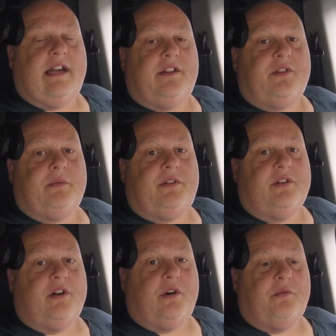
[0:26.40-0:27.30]
guys, so I'm
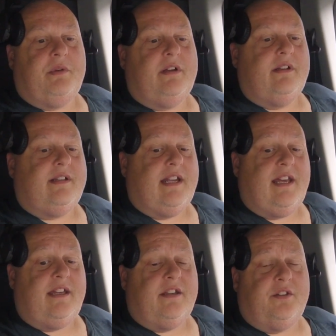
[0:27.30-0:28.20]
still home.
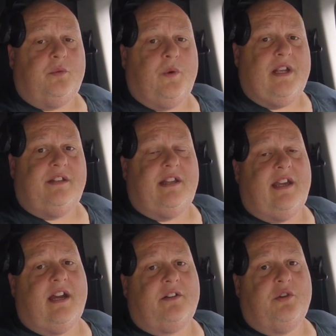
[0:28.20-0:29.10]
Today is
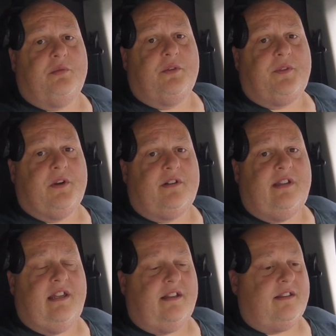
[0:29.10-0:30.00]
Wednesday, October
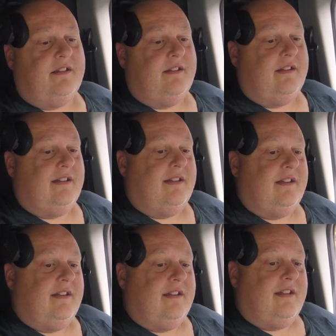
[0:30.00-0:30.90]
13th
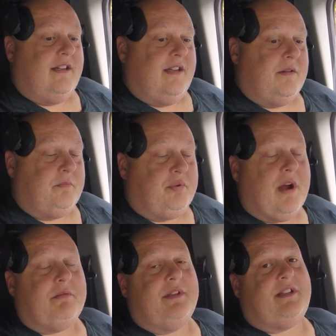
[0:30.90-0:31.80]

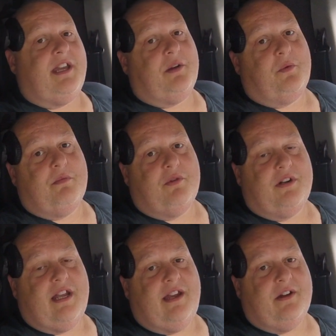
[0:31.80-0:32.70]
probably taking one more
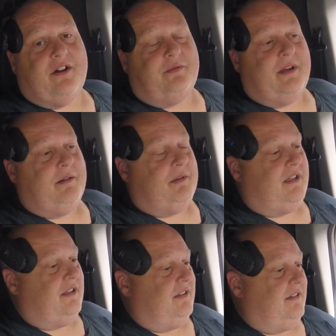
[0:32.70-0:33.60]
day off, man,
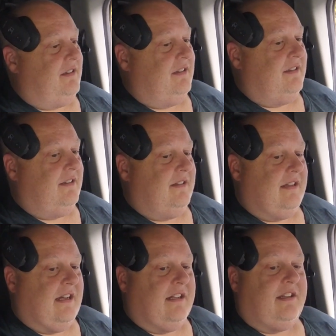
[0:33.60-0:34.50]
because
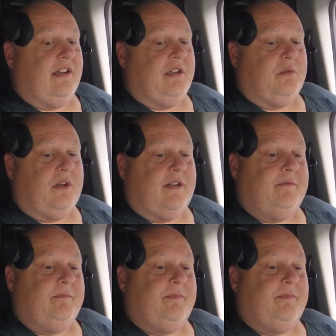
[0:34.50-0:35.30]
I'll tell you what,